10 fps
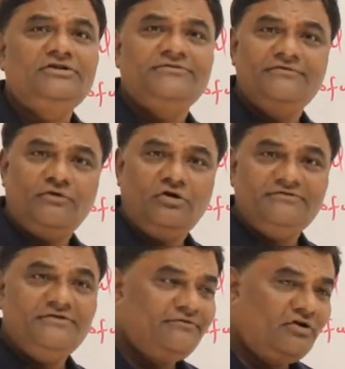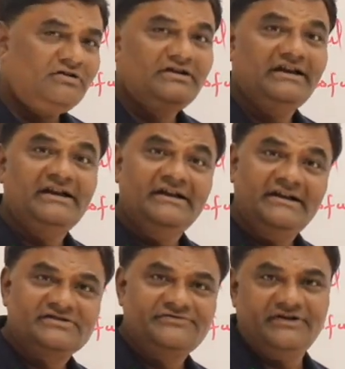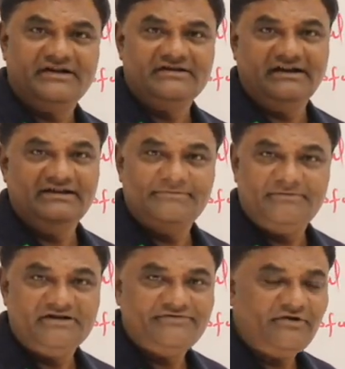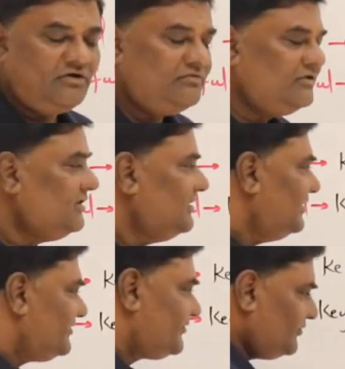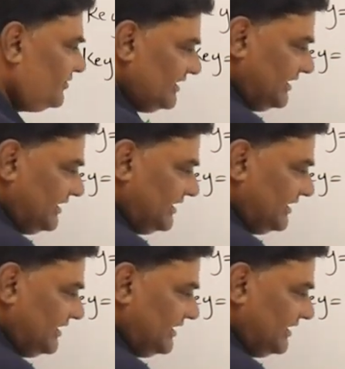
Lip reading: what we want the index where the element is found. So